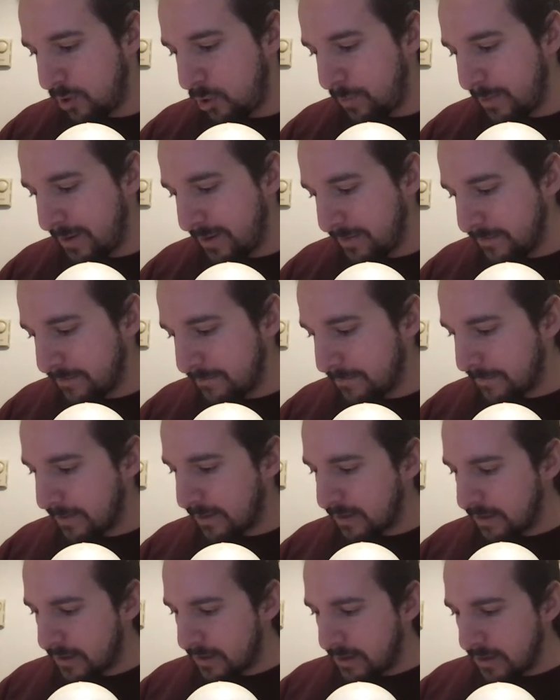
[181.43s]
open.
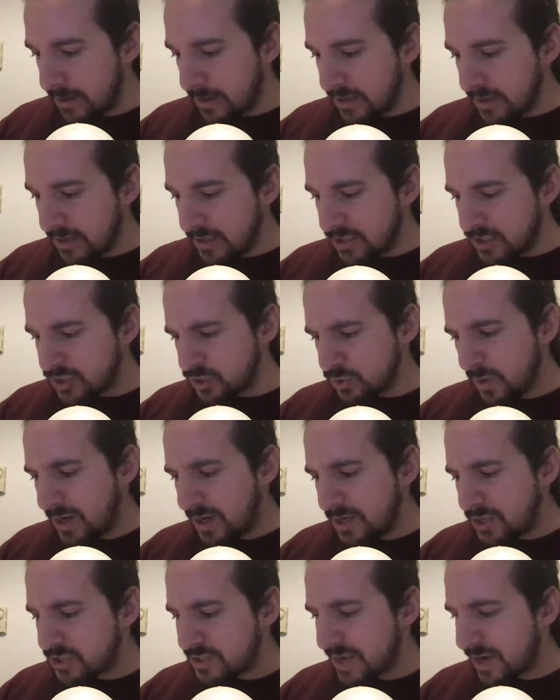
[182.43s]

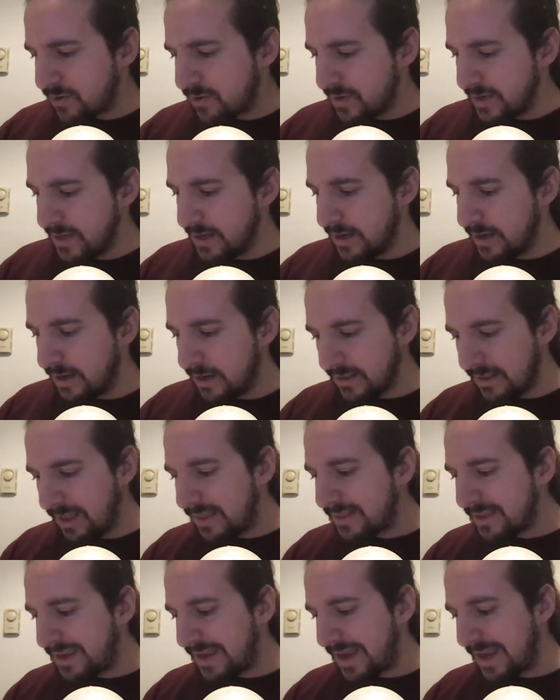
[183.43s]
Strange sounding,
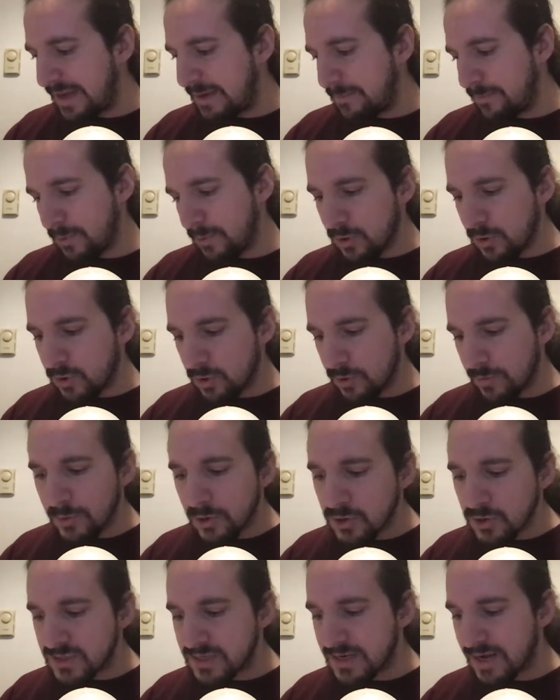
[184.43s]
not like any bird or
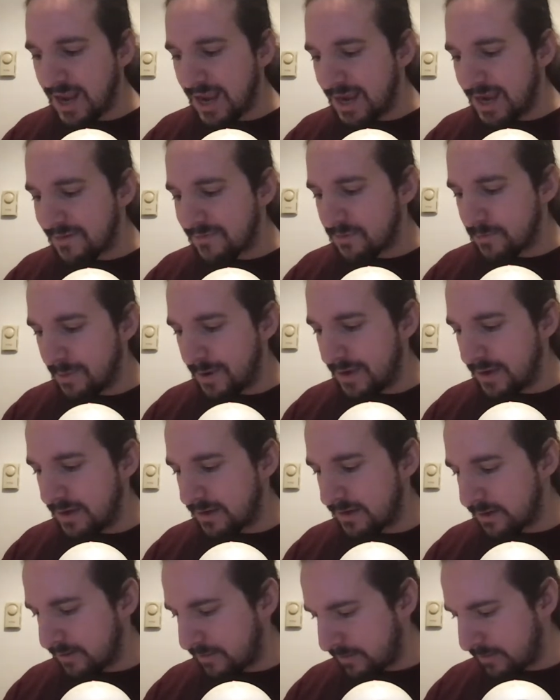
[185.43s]
person I ever make,
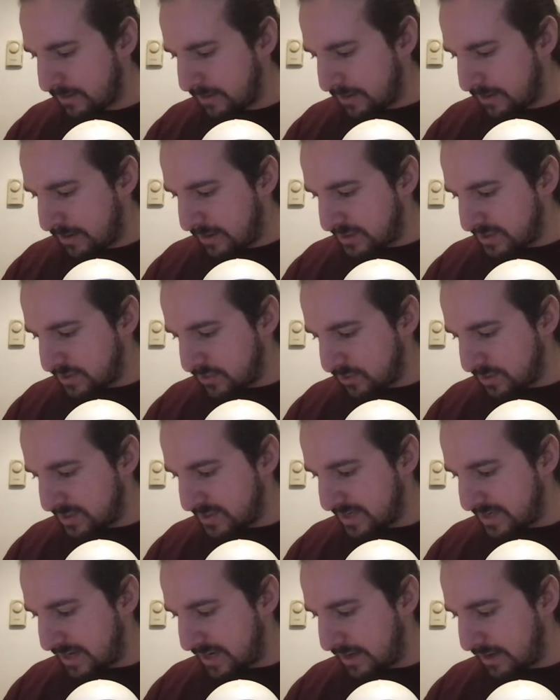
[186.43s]
Zora
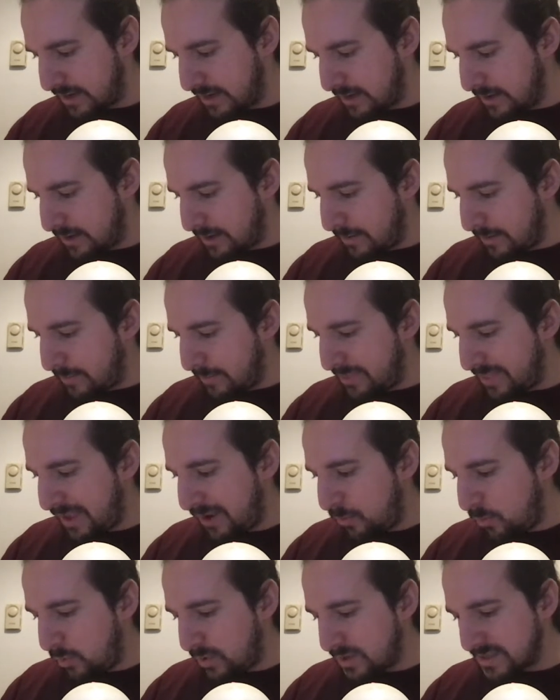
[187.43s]
said. But
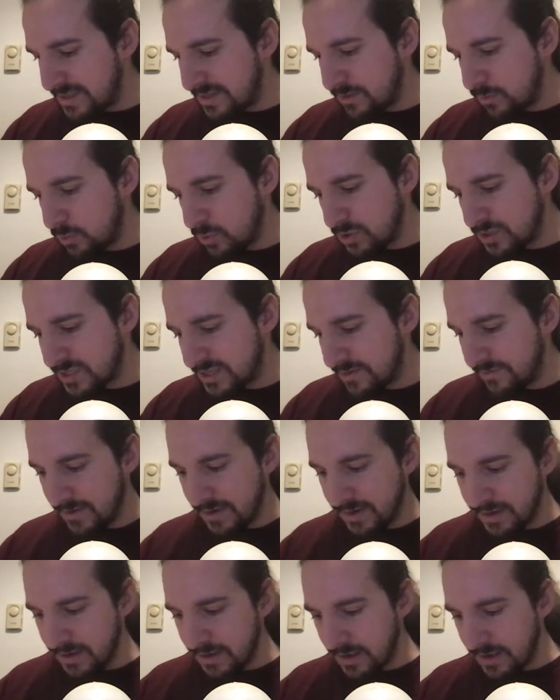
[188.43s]
that wasn't the worst of
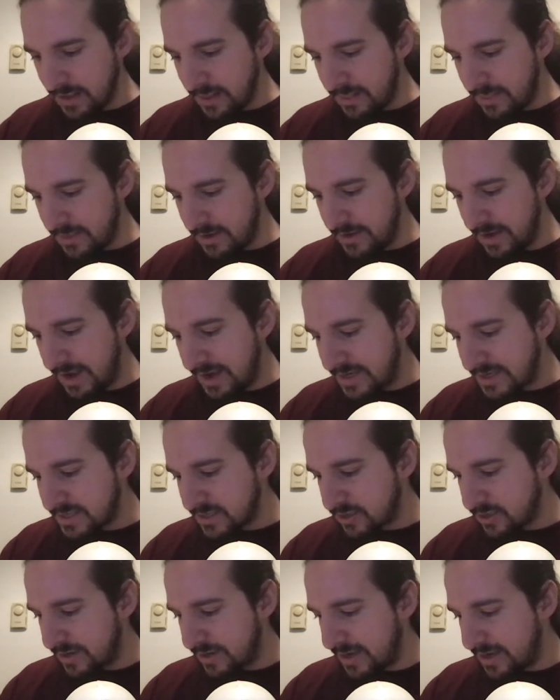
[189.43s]
it. The night
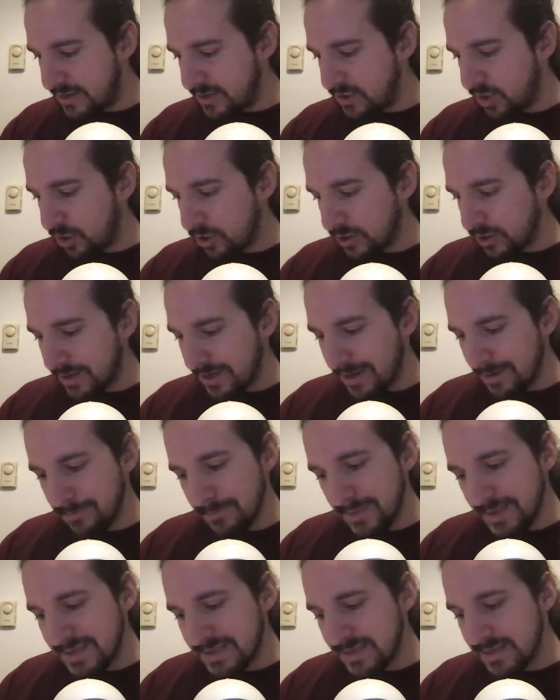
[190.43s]
started getting dark and
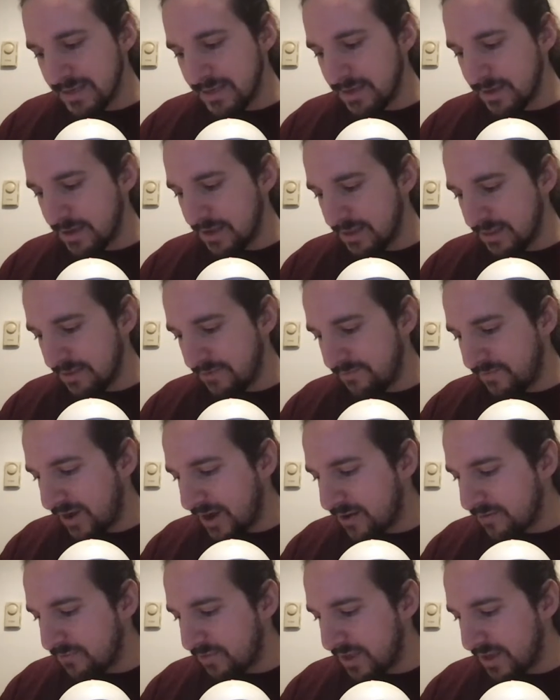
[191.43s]
misty, and the
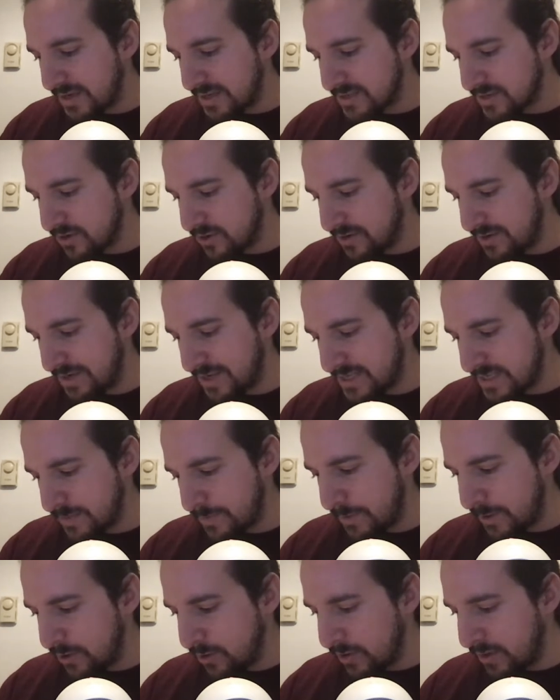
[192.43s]
fireflies started
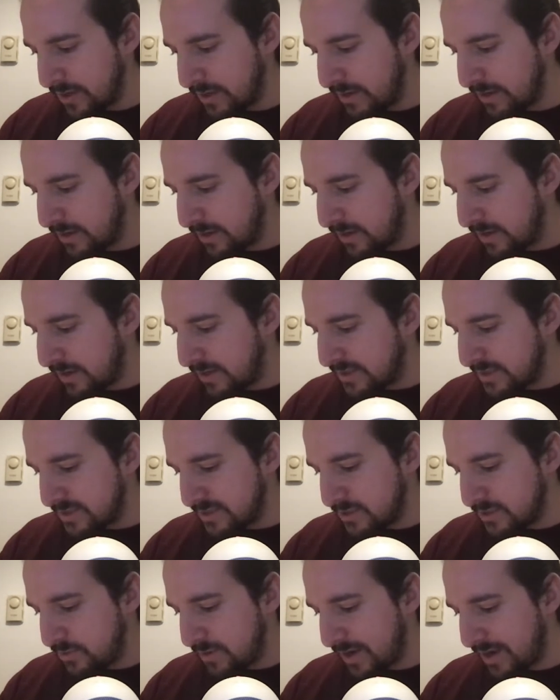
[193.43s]
disappearing.
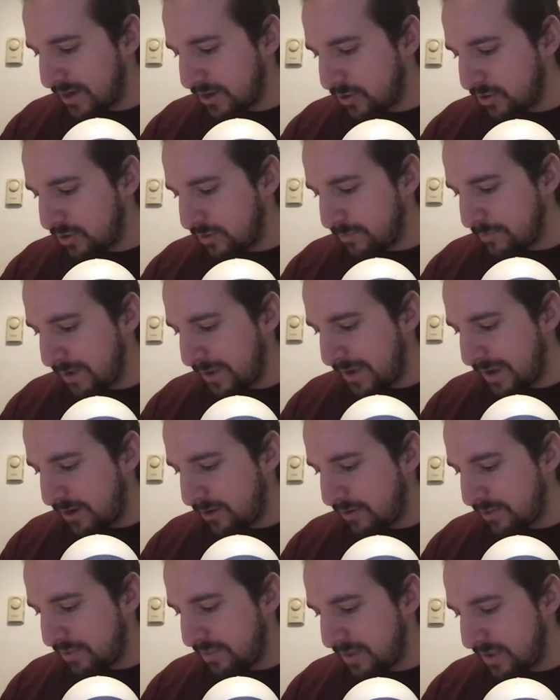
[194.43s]
Soon I couldn't make out
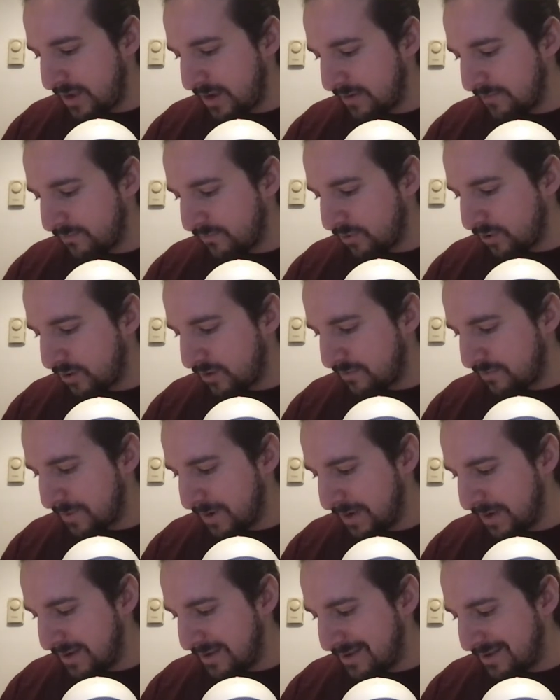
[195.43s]
a thing in front of
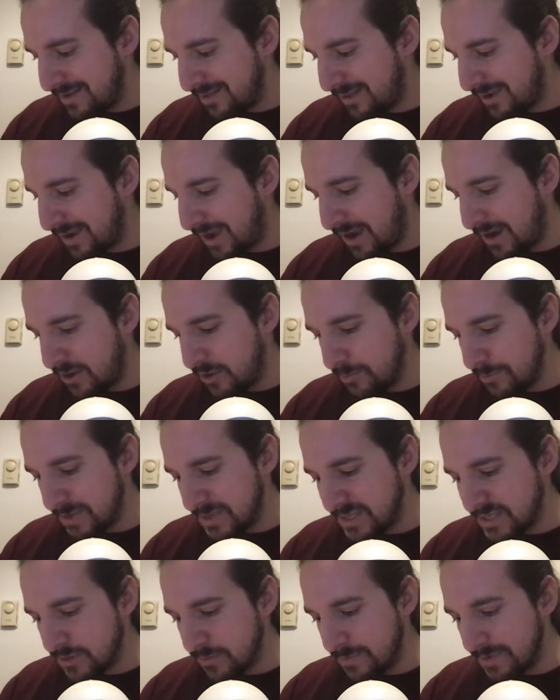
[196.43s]
me until I got near
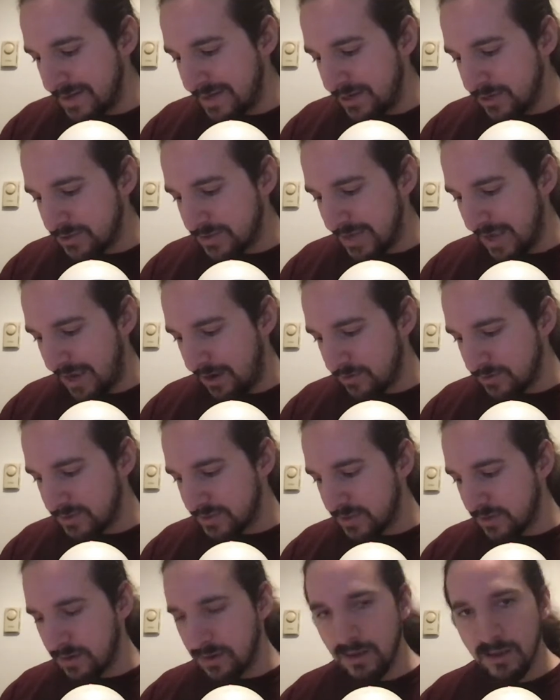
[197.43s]
Mr. Bedir's
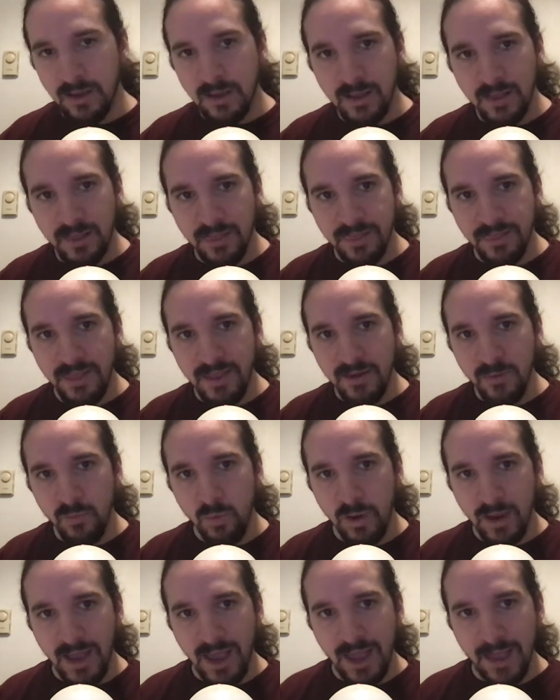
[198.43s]
house. Then
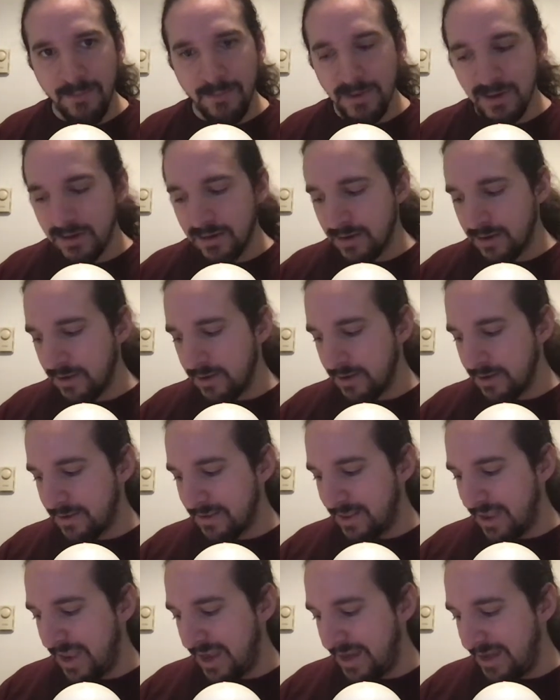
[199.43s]
what happened?
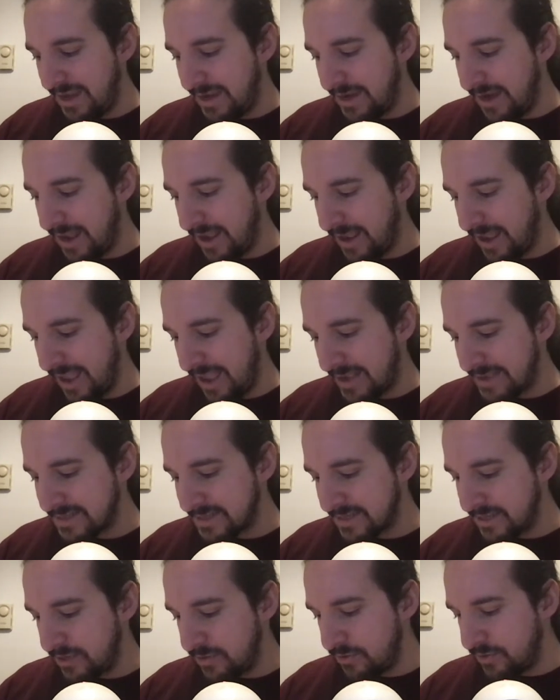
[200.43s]
Teddy and I
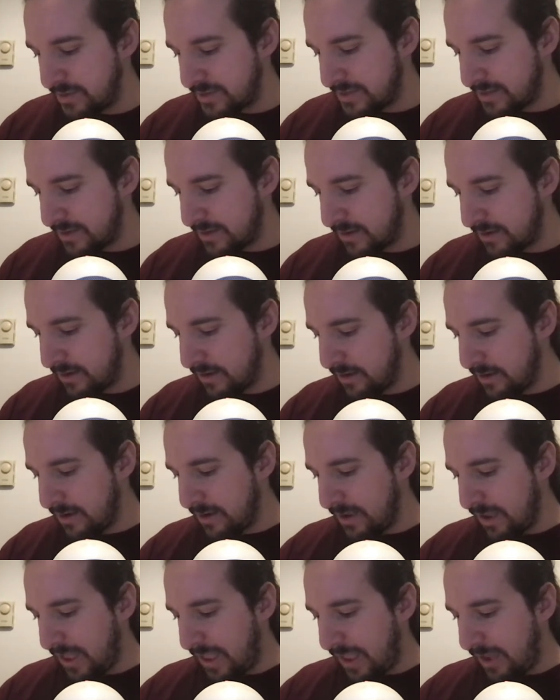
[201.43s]
asked in unison.
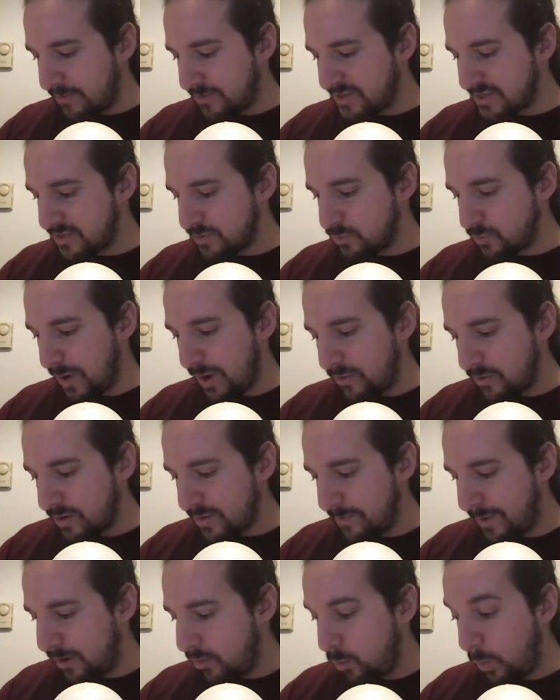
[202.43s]
I was
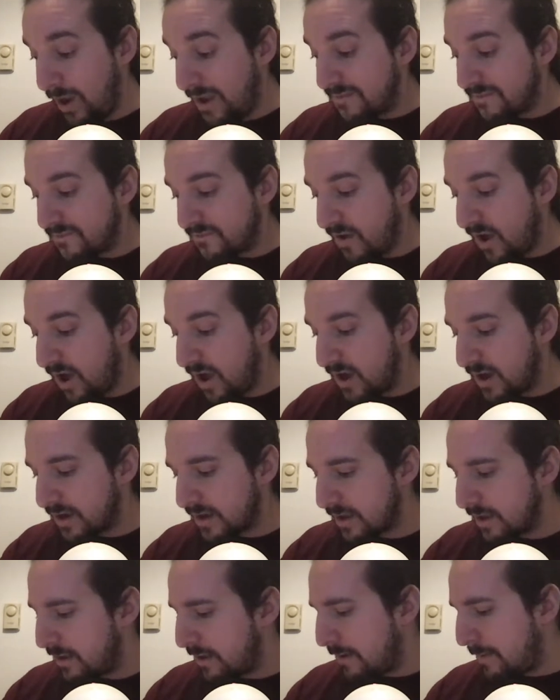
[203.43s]
surrounded by white fog
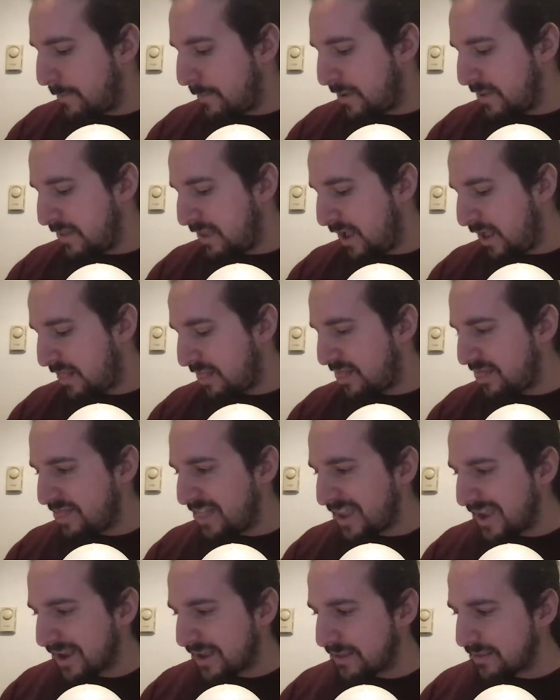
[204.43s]
but not
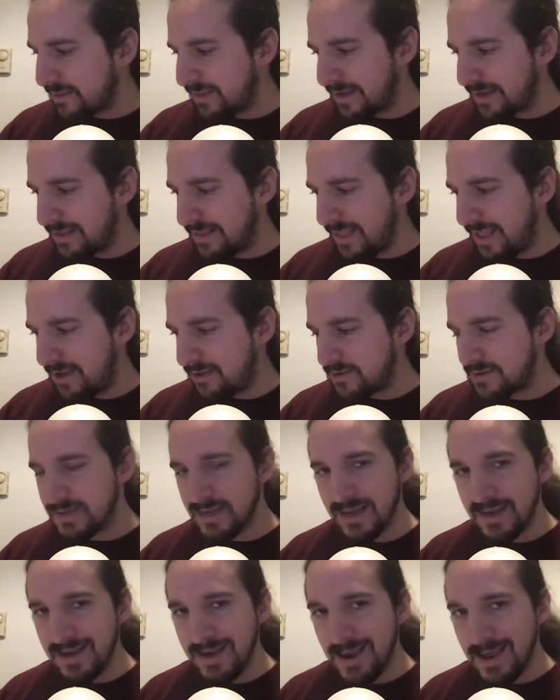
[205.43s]
thick like clouds.
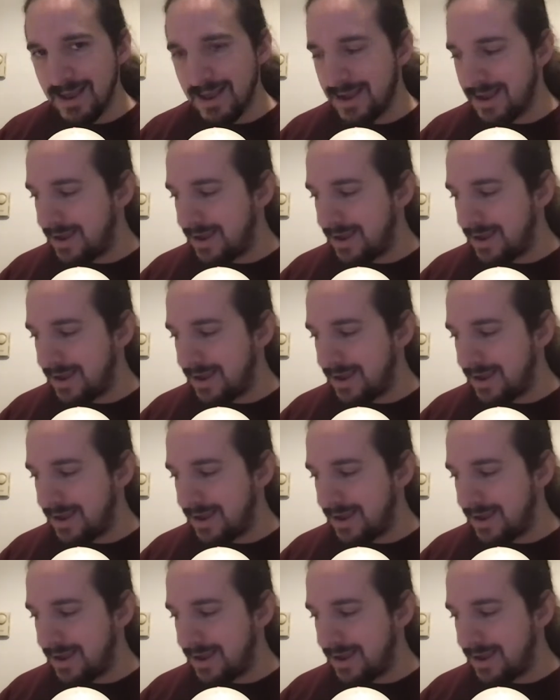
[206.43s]
Nah,